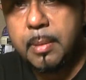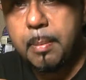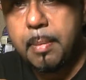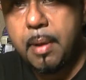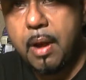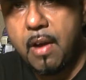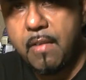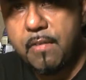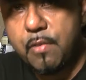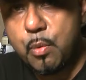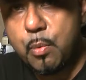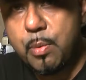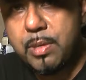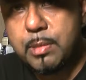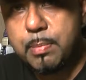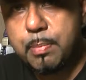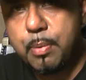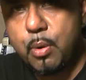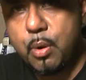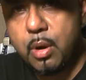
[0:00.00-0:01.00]
But I've
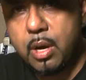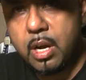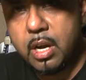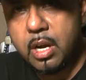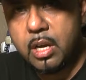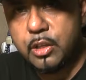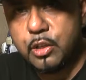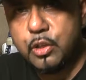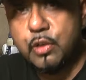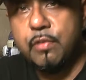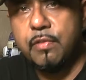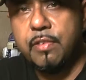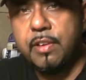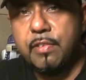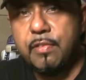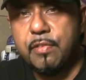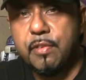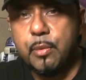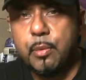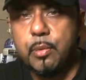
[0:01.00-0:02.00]
always put
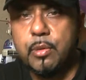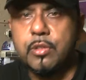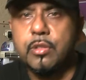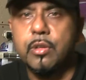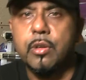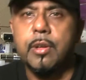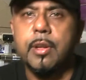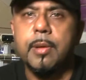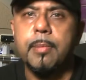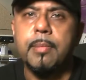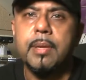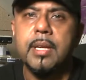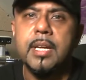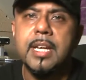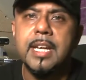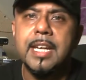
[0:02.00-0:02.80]
UV filters on them.